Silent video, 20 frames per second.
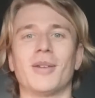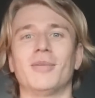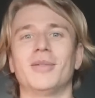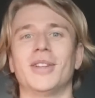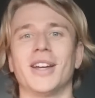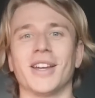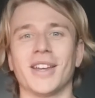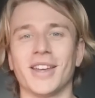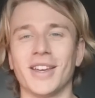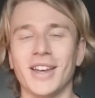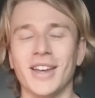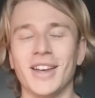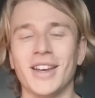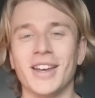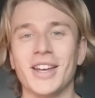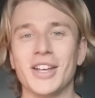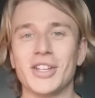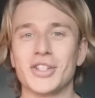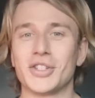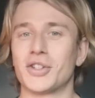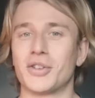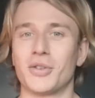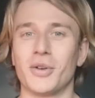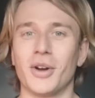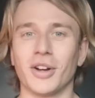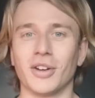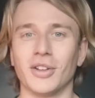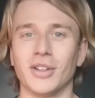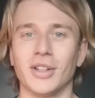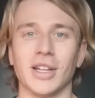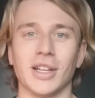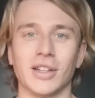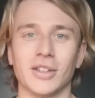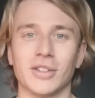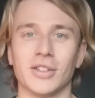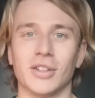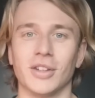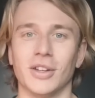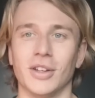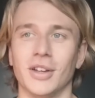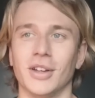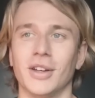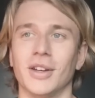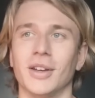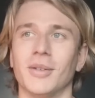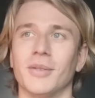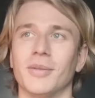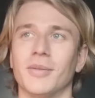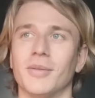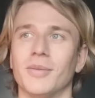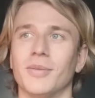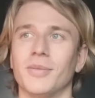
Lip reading: I'm like struggling to